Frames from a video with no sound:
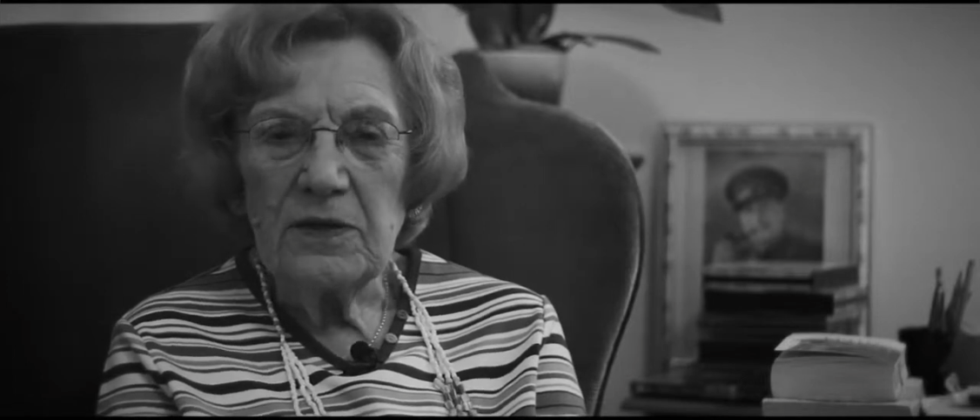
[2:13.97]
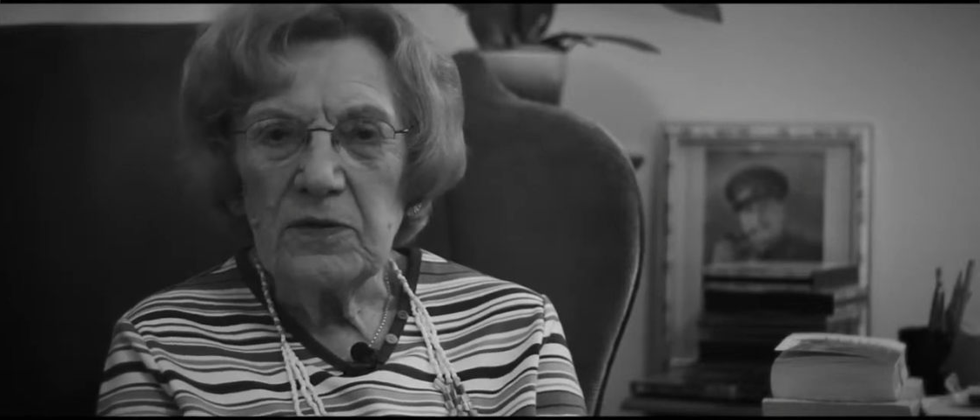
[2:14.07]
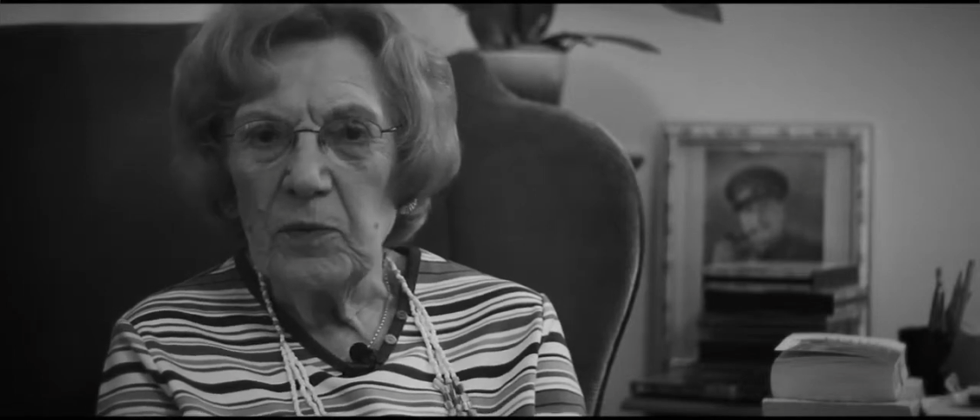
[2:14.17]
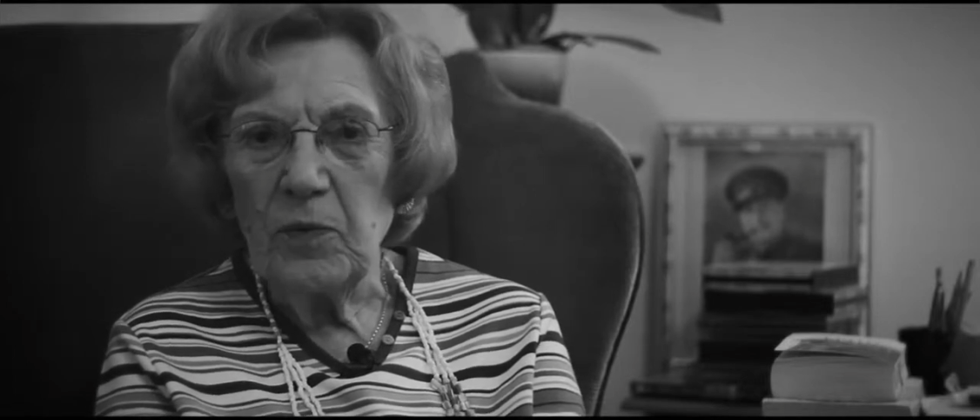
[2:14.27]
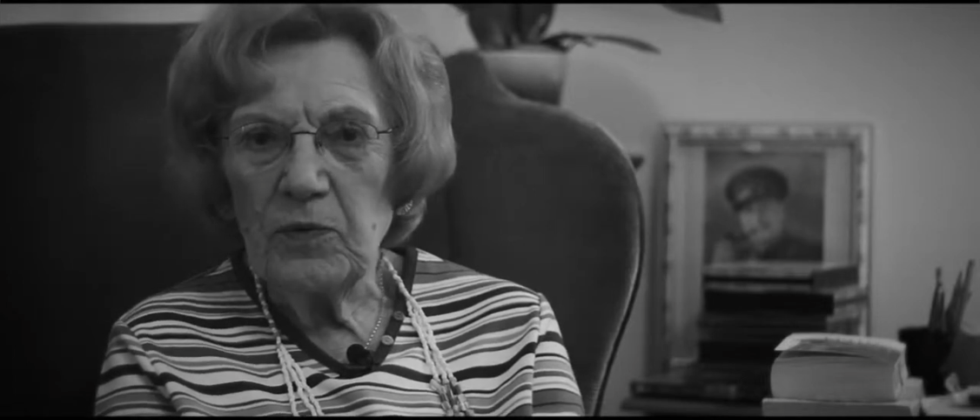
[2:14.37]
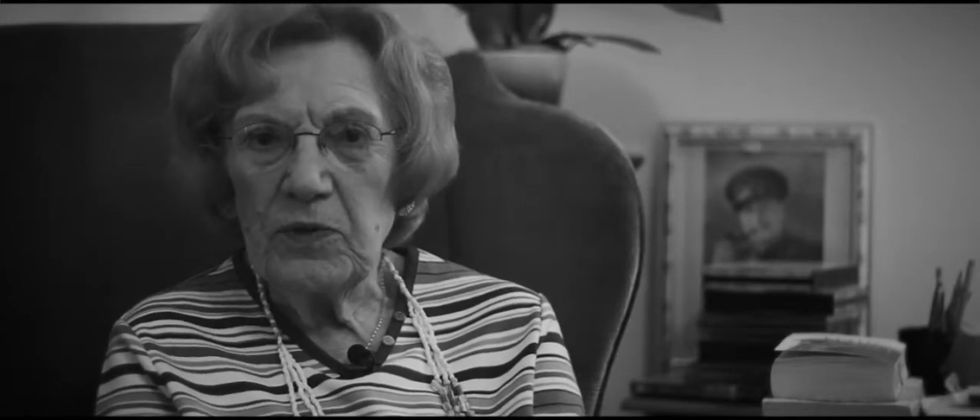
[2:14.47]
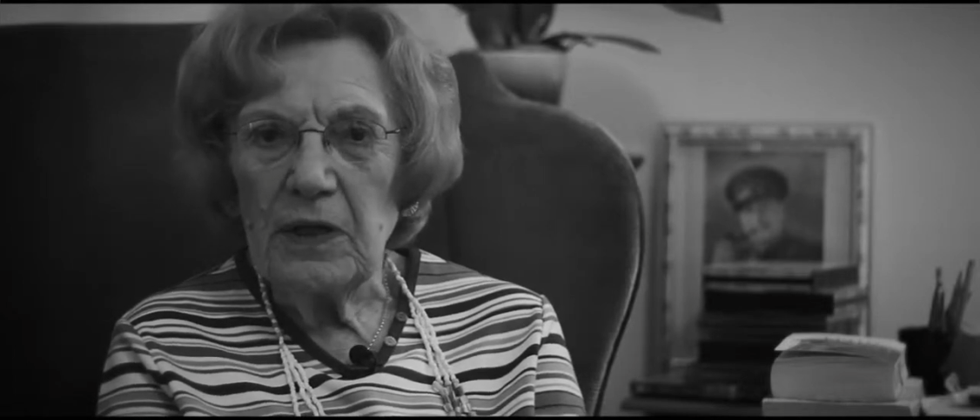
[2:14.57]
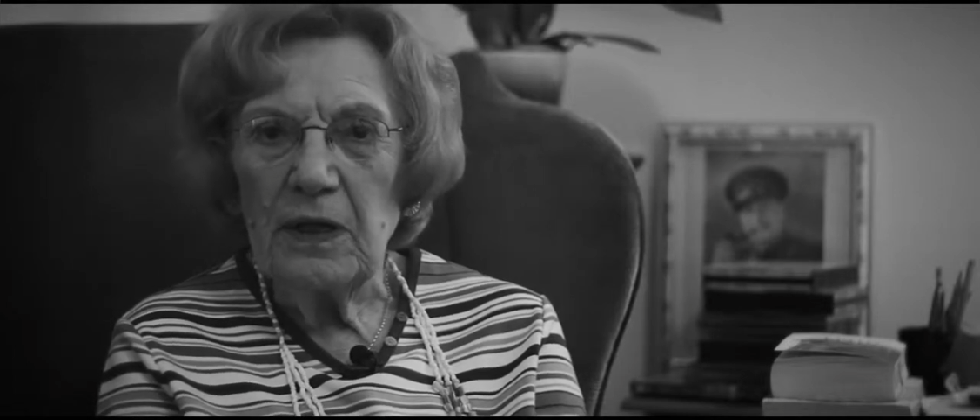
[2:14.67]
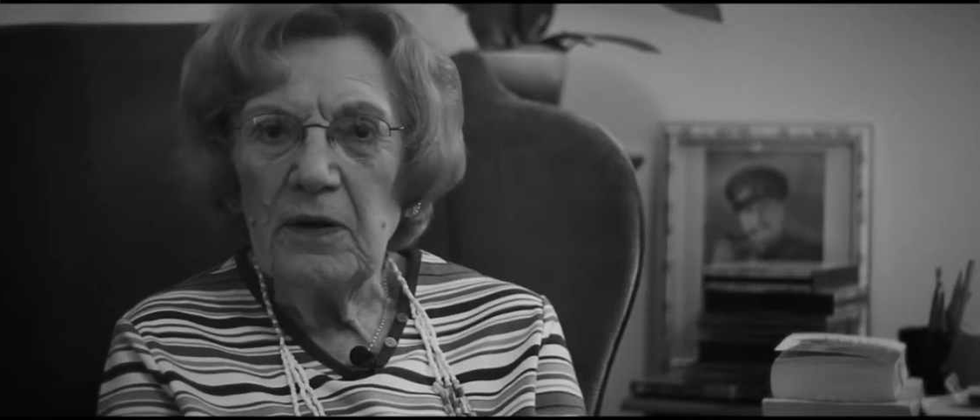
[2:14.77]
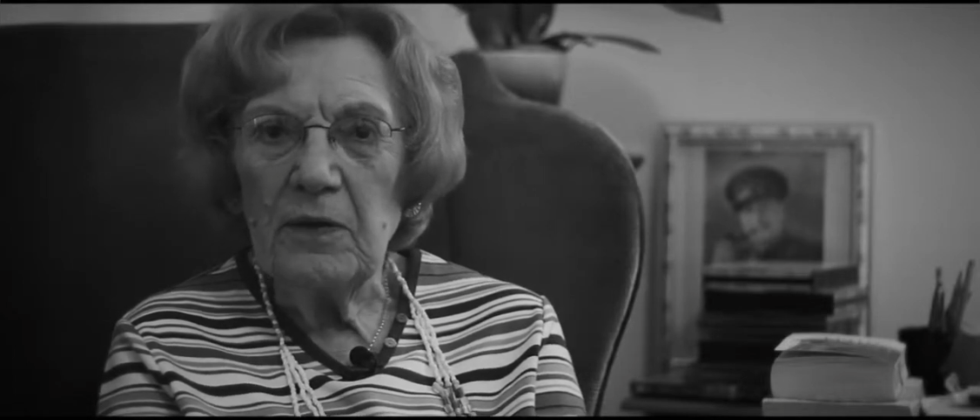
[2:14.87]
to
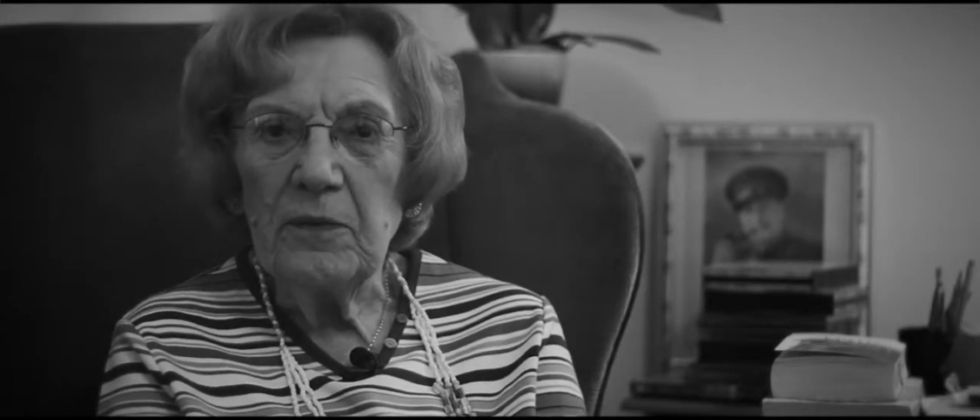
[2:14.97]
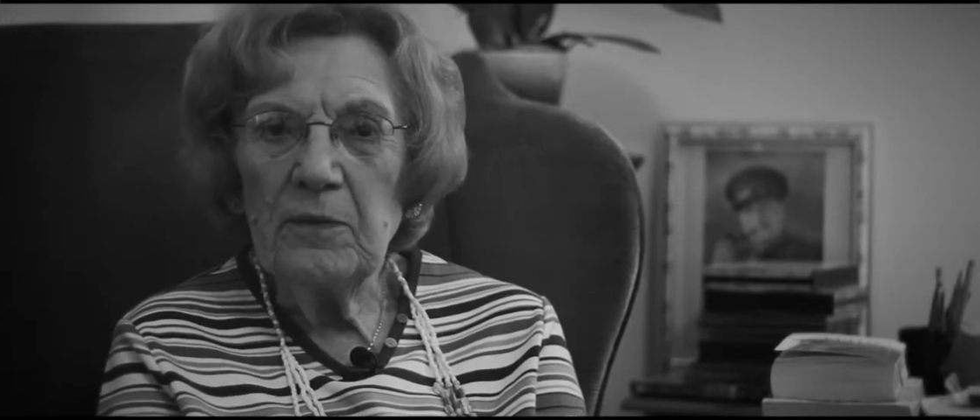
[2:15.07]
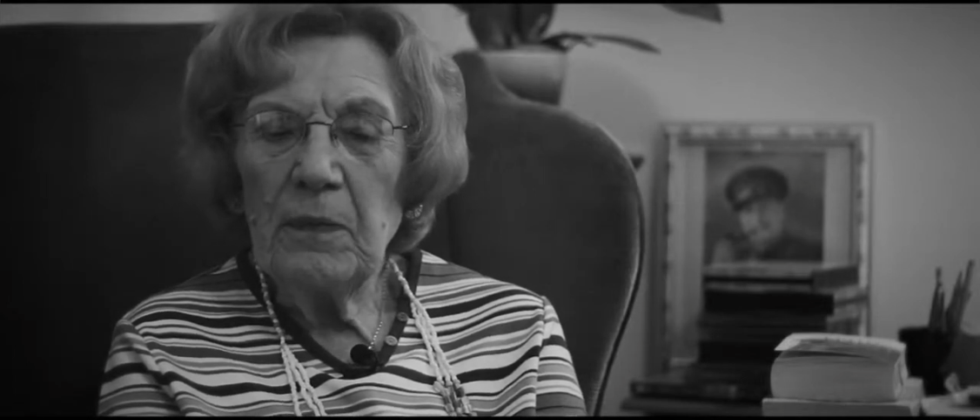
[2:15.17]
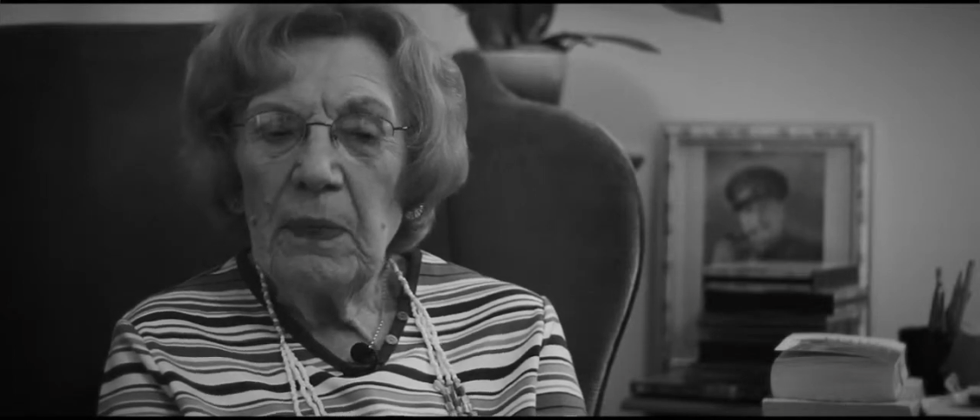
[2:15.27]
Waterloo,